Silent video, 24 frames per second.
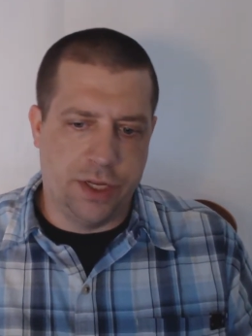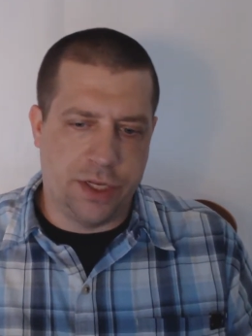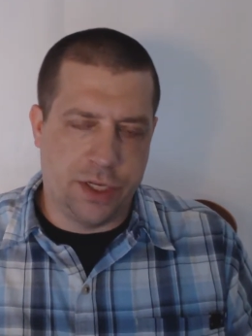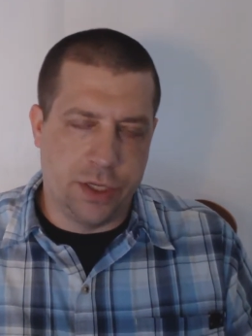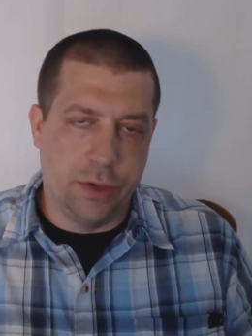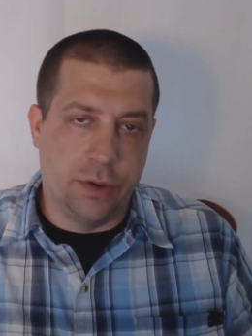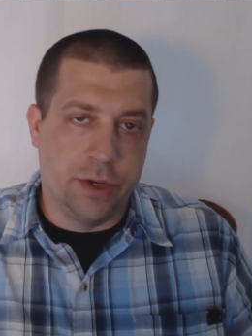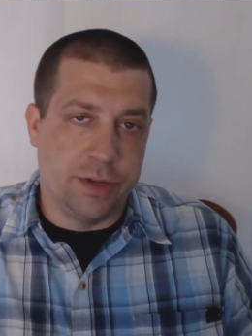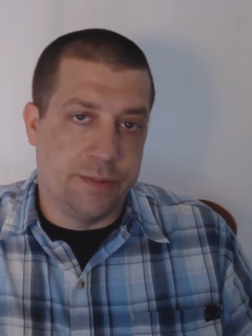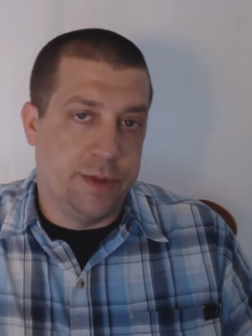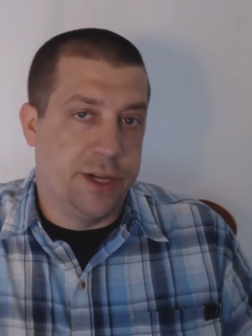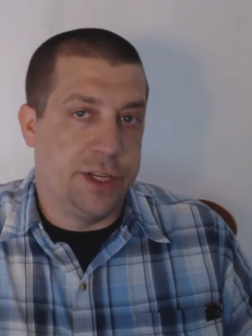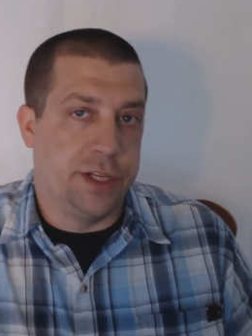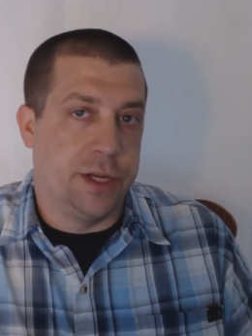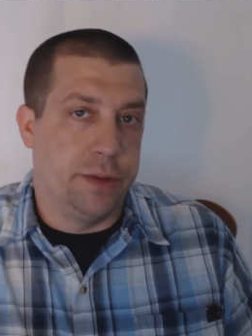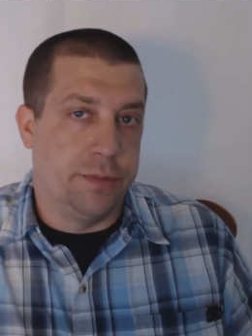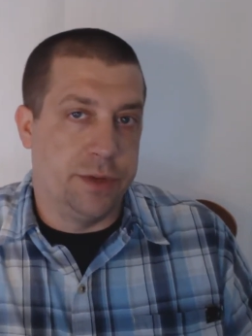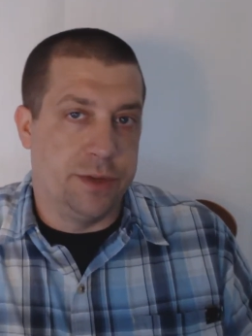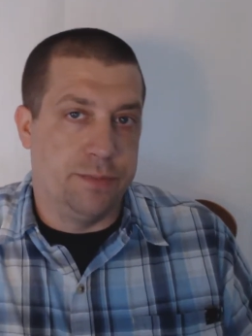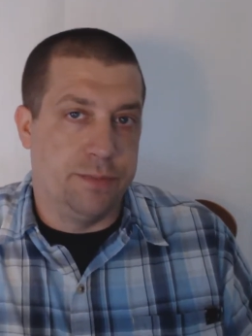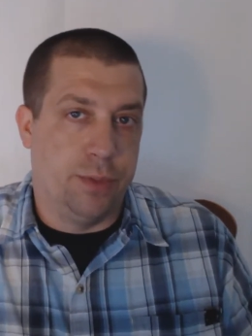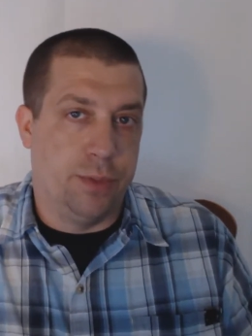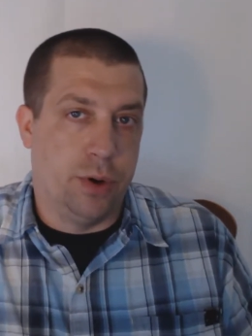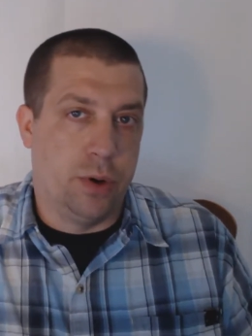as soon as my
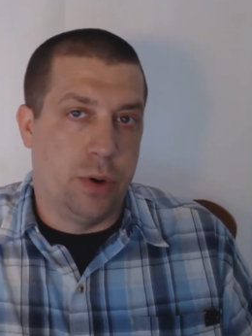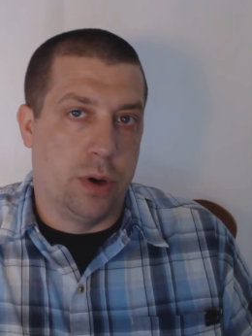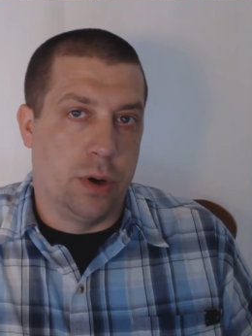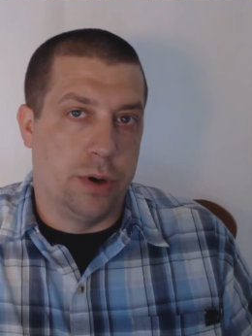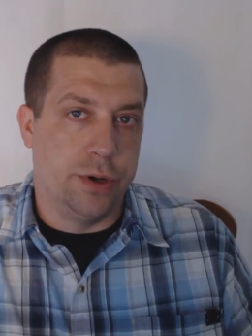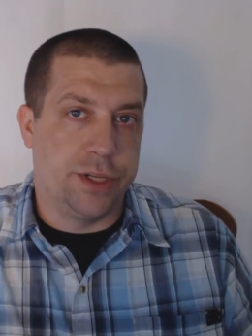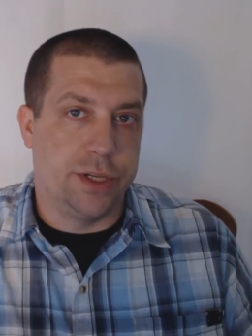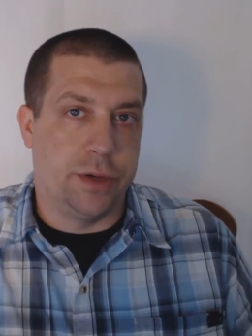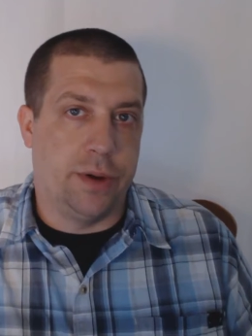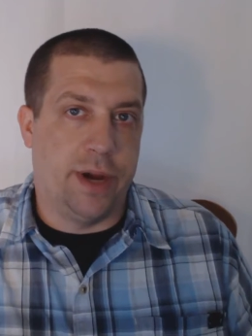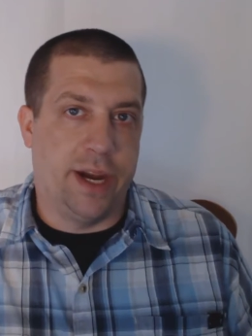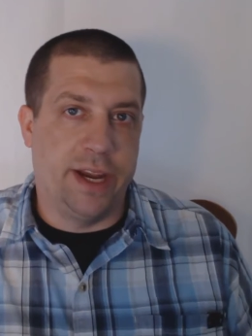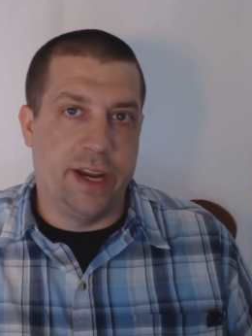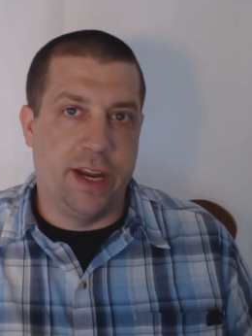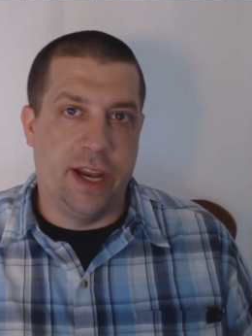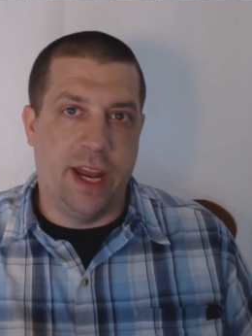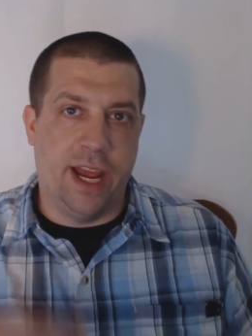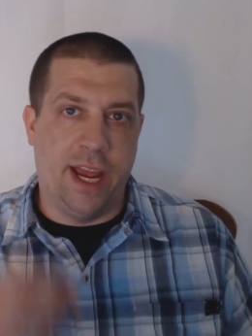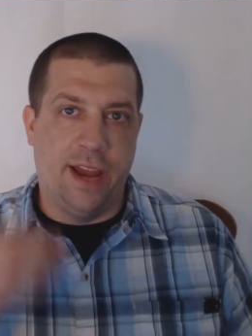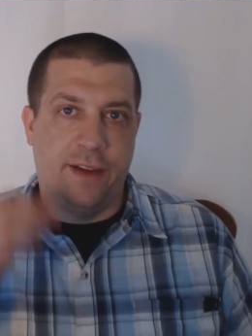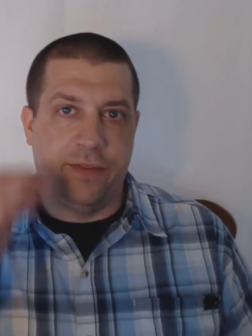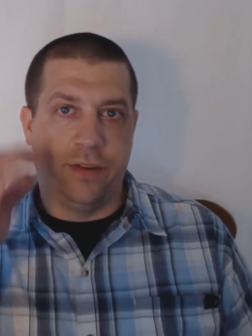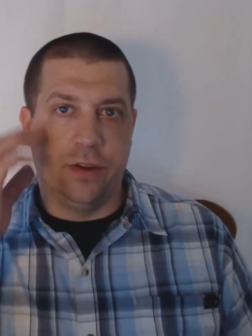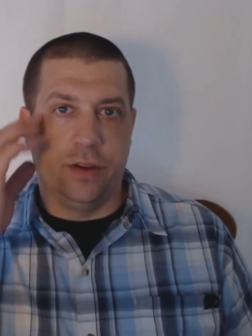son was born. So I
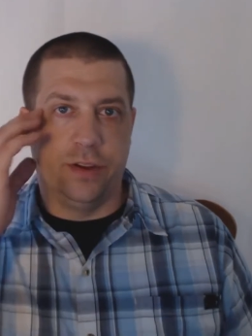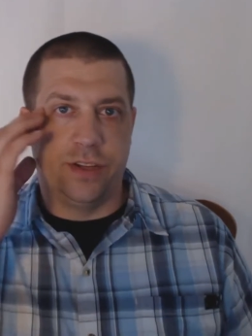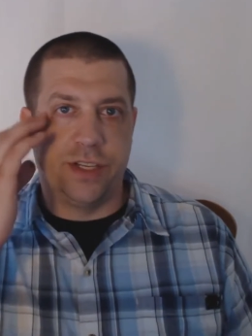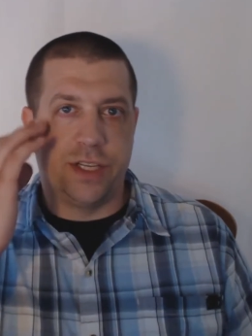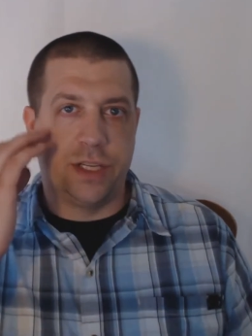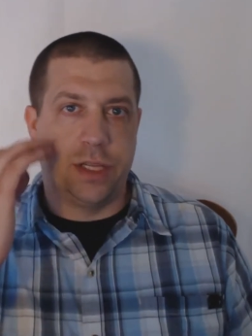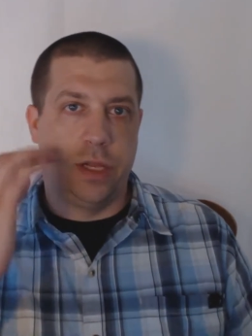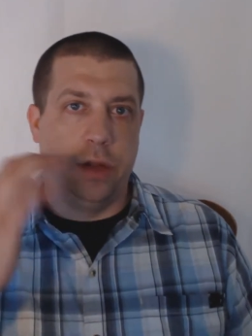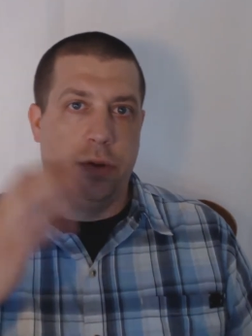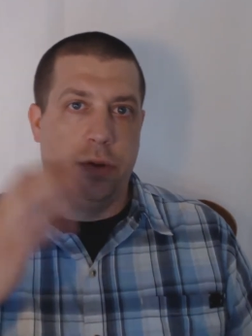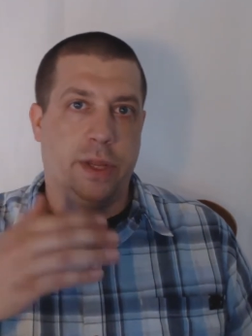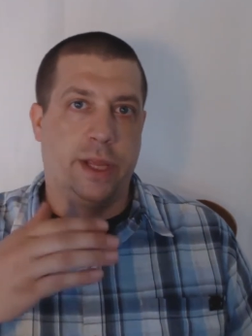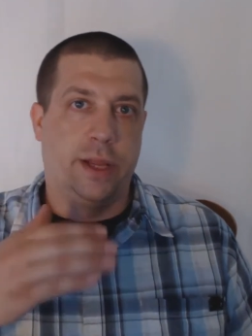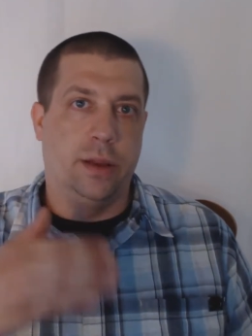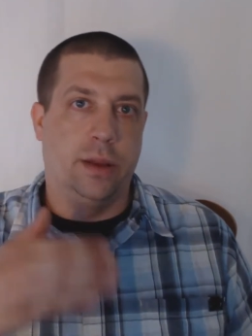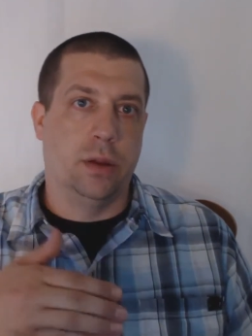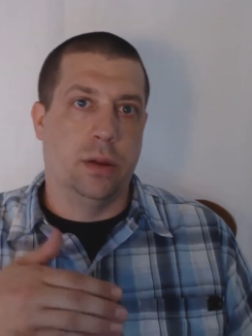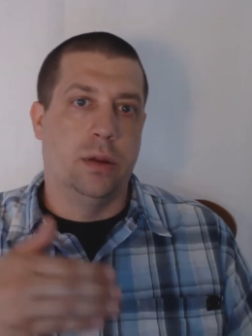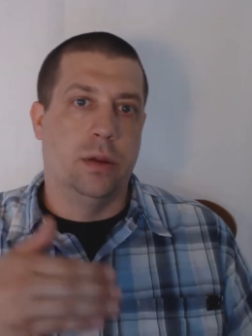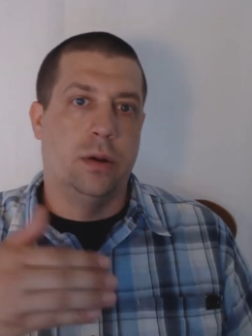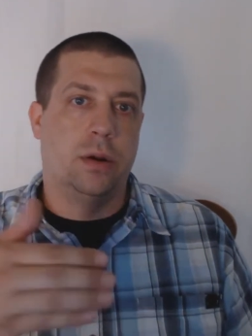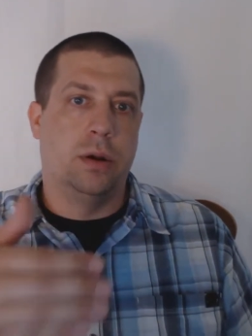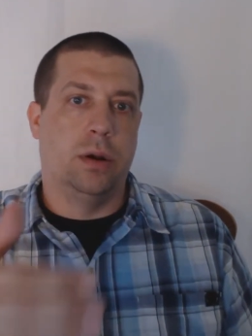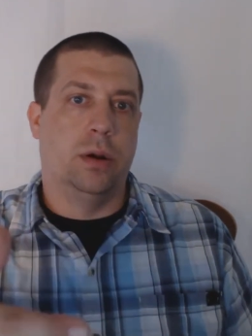didn't have to slowly
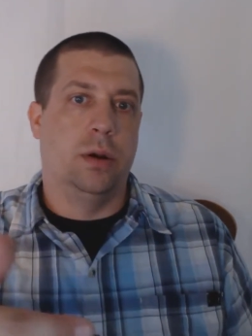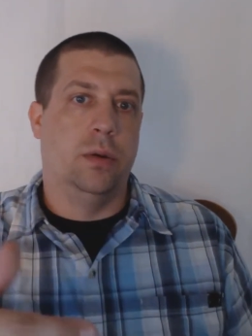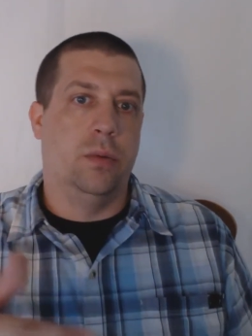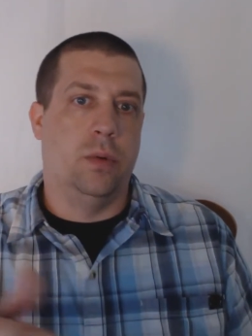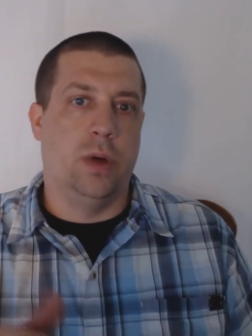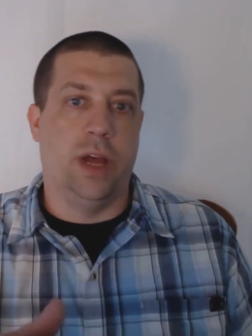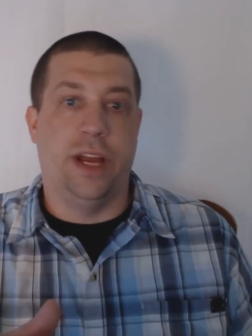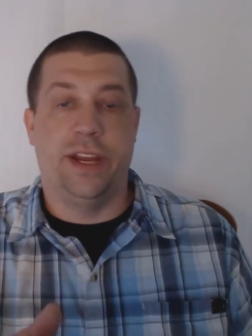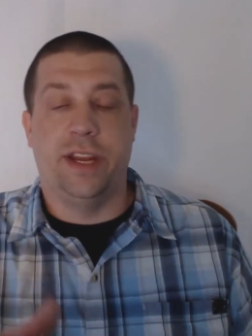learn.